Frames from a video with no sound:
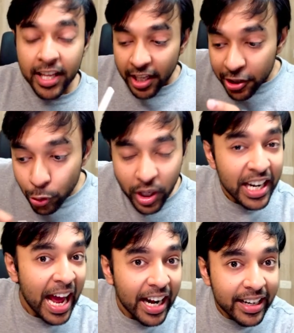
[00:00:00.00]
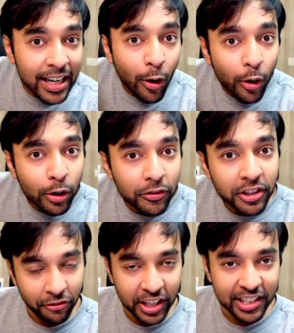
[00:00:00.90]
You can handle all of the
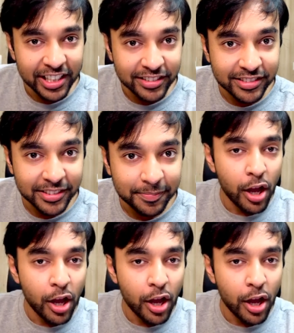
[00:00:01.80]
failures.